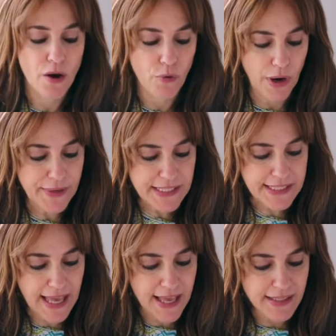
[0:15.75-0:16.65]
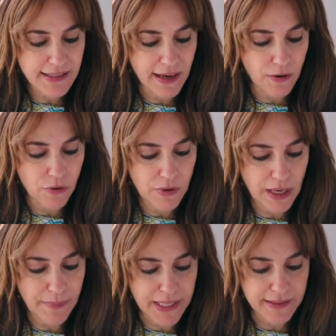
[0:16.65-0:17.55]
where it says,
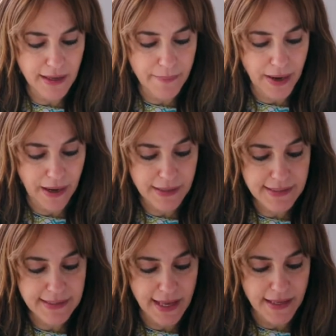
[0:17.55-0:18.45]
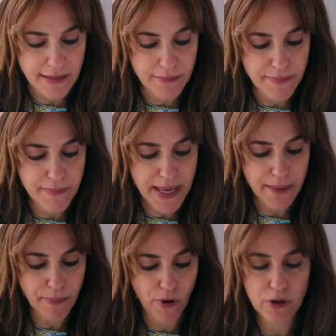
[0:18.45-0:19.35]
Yehuda ben Tema says,
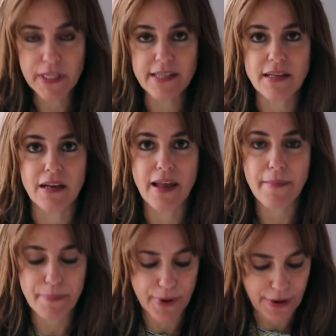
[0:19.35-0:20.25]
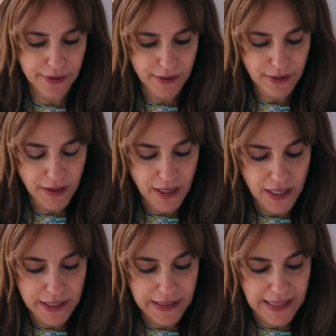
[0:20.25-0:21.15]
"Be bold as a leopard,
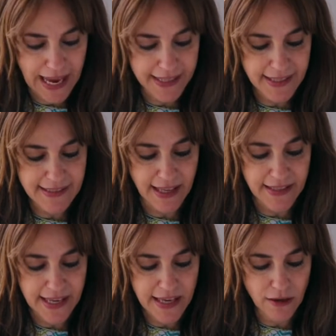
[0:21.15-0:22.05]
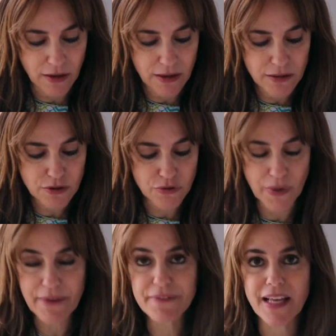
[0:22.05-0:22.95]
light as an eagle,
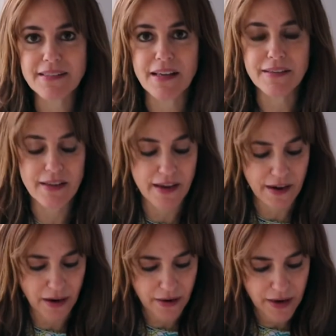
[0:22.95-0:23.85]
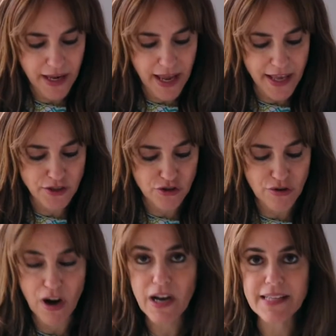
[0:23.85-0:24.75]
swift as a deer, and
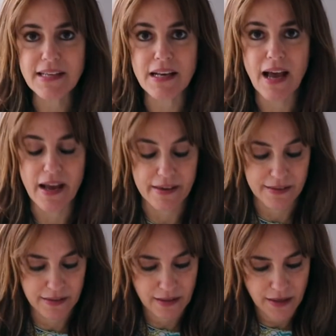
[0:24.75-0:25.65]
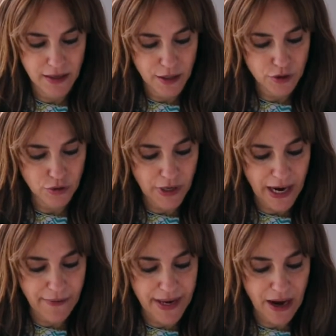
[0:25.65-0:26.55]
strong as a lion, to
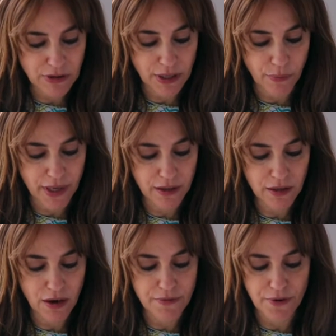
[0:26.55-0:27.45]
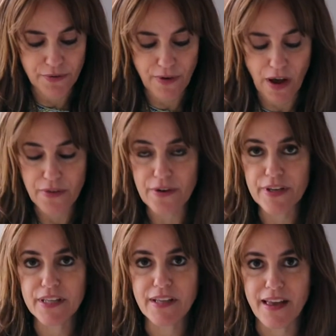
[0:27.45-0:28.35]
carry out the will of your Father
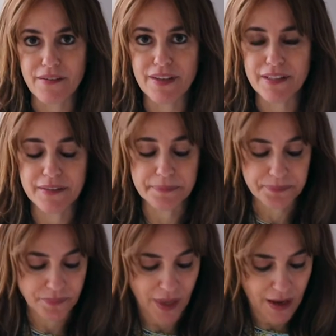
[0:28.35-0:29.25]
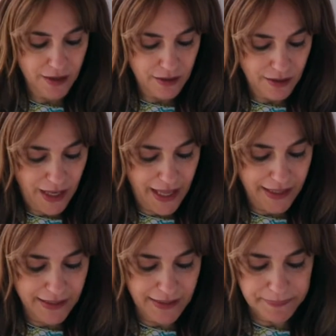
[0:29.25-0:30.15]
in heaven."
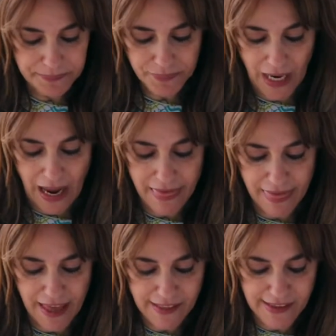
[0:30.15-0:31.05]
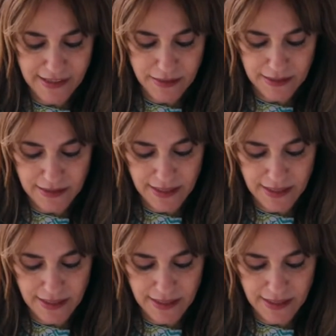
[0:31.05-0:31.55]
And I think this